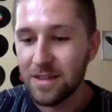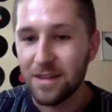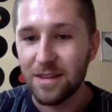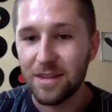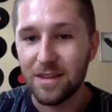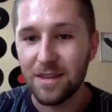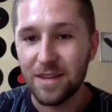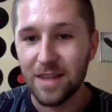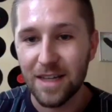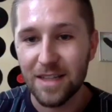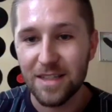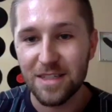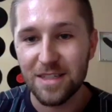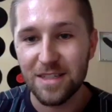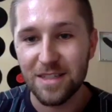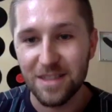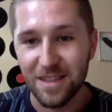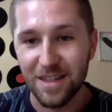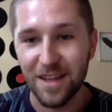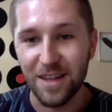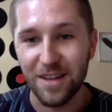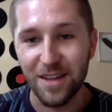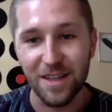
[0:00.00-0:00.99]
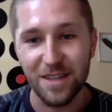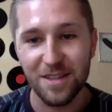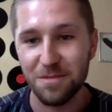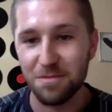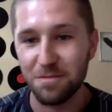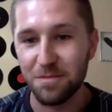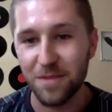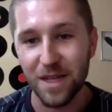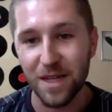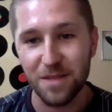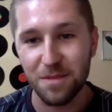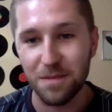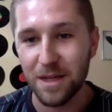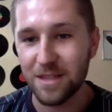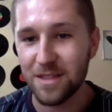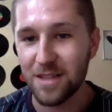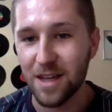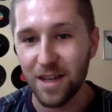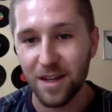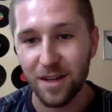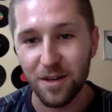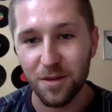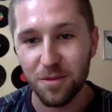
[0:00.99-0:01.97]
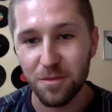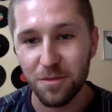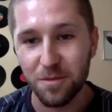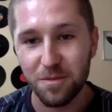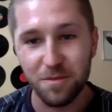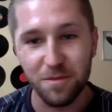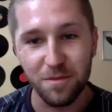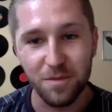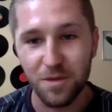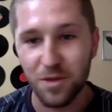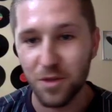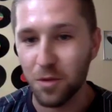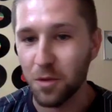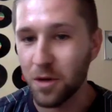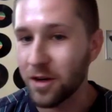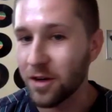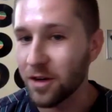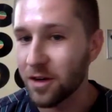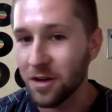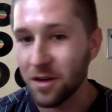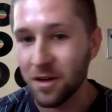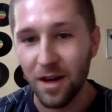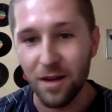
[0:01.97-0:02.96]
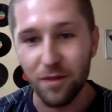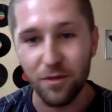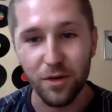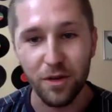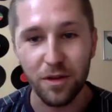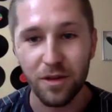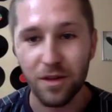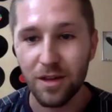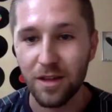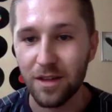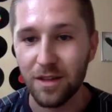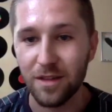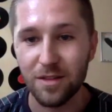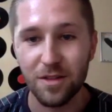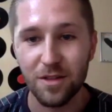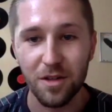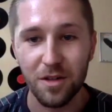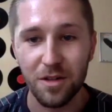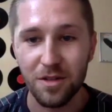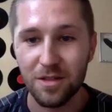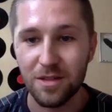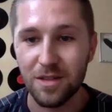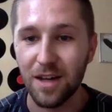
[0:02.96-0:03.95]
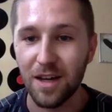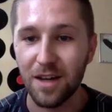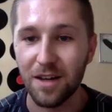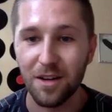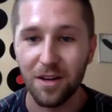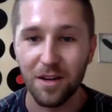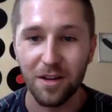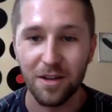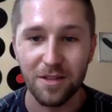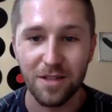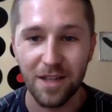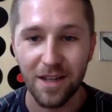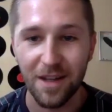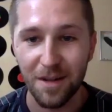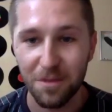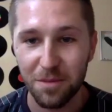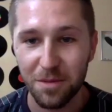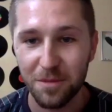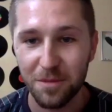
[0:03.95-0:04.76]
that's my tag on Twitter, everything, durs.ontap.